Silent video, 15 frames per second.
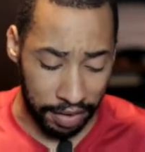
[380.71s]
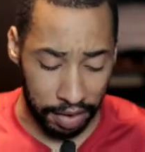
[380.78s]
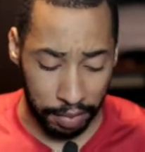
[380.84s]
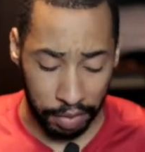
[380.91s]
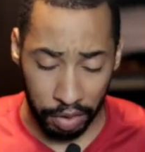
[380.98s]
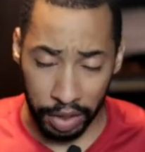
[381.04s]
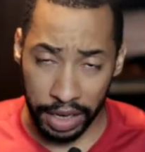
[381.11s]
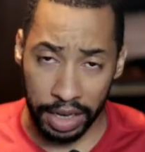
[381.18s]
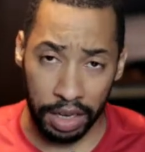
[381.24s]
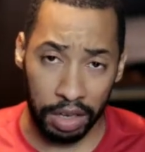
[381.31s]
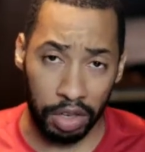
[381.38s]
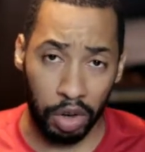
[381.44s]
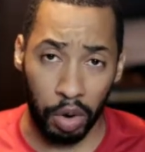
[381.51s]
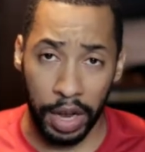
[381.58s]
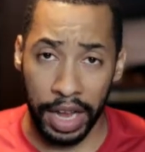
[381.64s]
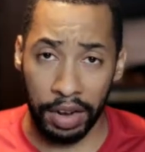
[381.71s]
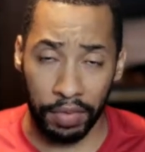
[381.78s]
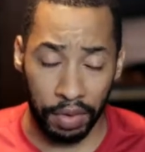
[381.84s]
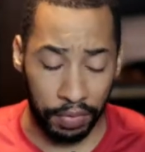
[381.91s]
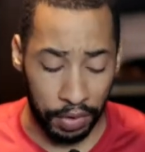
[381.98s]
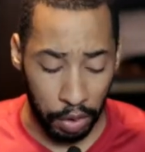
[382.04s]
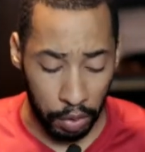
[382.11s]
to them so they can go ahead and
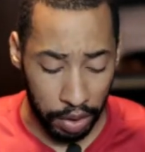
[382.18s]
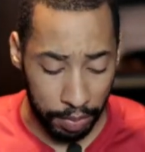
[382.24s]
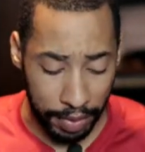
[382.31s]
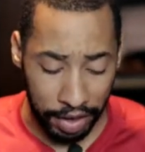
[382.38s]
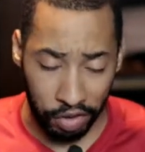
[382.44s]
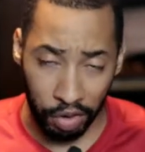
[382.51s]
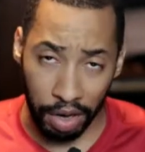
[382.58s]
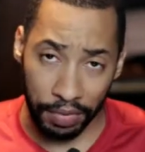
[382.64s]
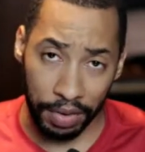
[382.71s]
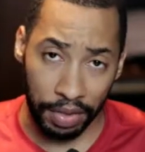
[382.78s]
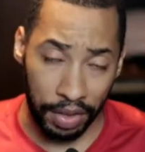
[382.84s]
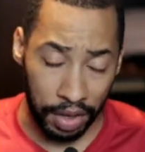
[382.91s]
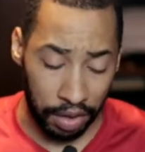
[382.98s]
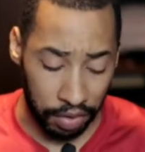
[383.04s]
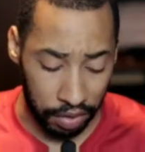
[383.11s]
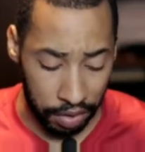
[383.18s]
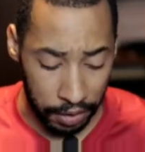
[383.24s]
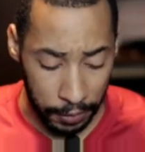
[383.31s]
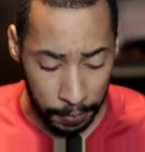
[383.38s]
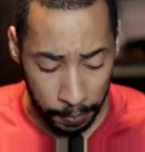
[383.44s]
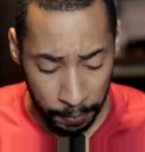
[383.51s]
review it and make sure everything is good.